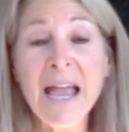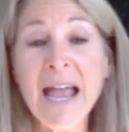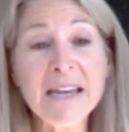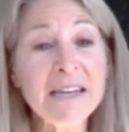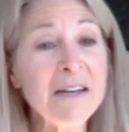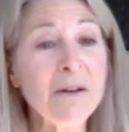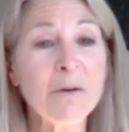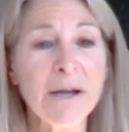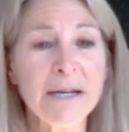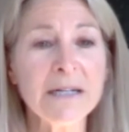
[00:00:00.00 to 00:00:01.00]
And, you know,
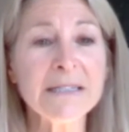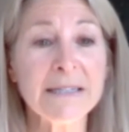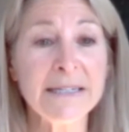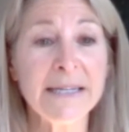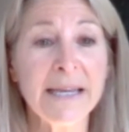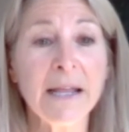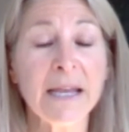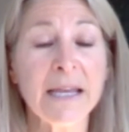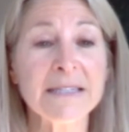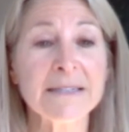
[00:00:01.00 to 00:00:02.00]
quite honestly, Dana,
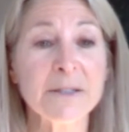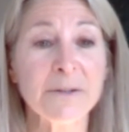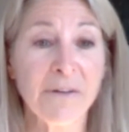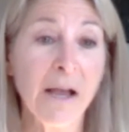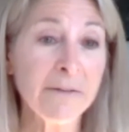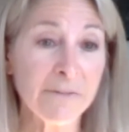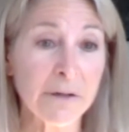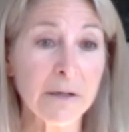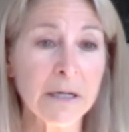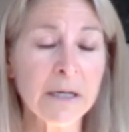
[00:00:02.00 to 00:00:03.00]
as a
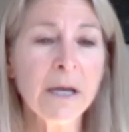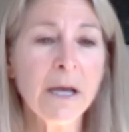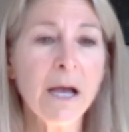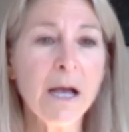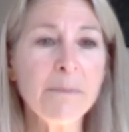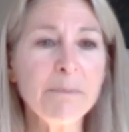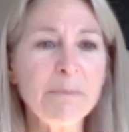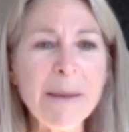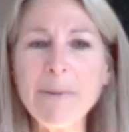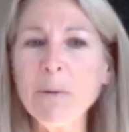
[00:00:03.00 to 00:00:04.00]
survivor, um,
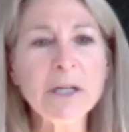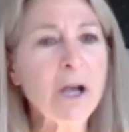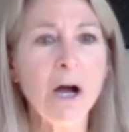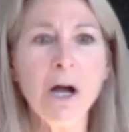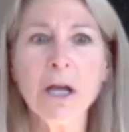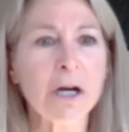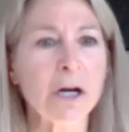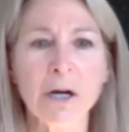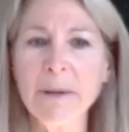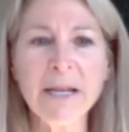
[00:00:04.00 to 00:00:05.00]
people would call
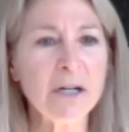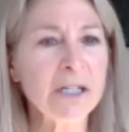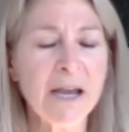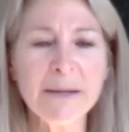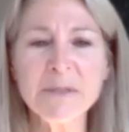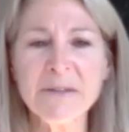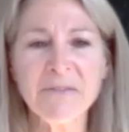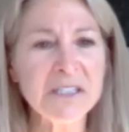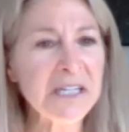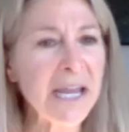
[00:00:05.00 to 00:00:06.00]
her at all times of
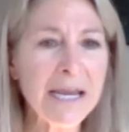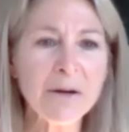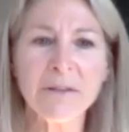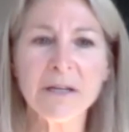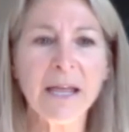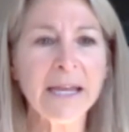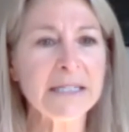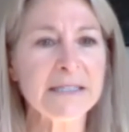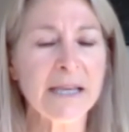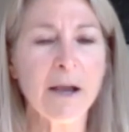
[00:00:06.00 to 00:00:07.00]
the day or the night
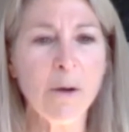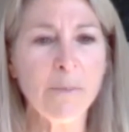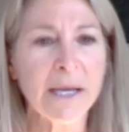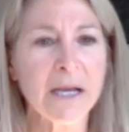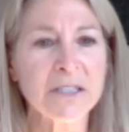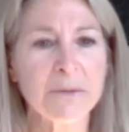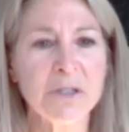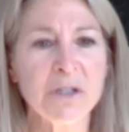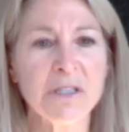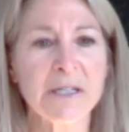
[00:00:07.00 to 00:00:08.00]
and say, oh my gosh, I
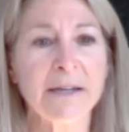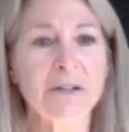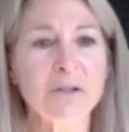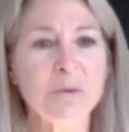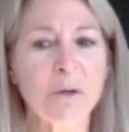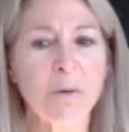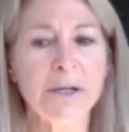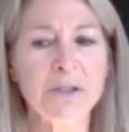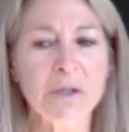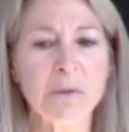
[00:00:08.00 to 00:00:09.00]
was just diagnosed. What do
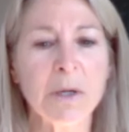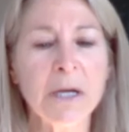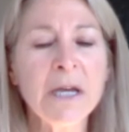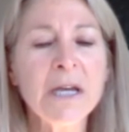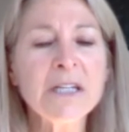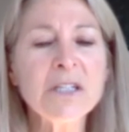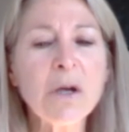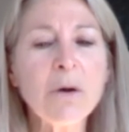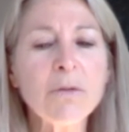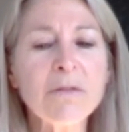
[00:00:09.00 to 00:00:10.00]
I do?
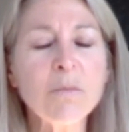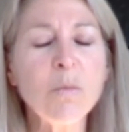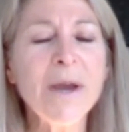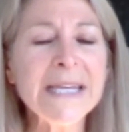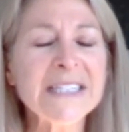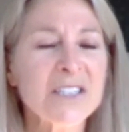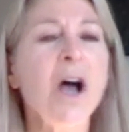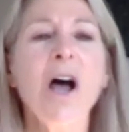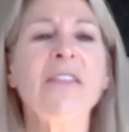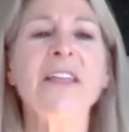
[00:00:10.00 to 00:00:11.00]
So we
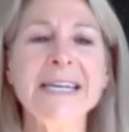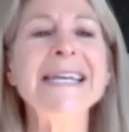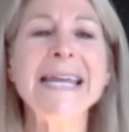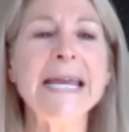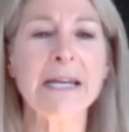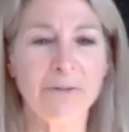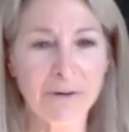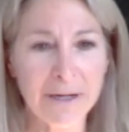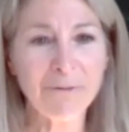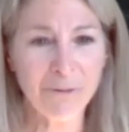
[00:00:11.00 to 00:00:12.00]
saw the need
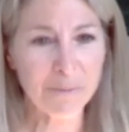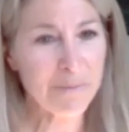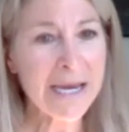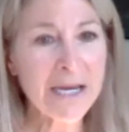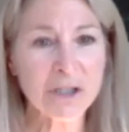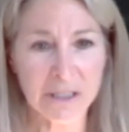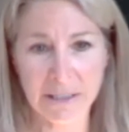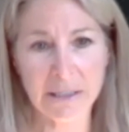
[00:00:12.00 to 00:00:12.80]
for information.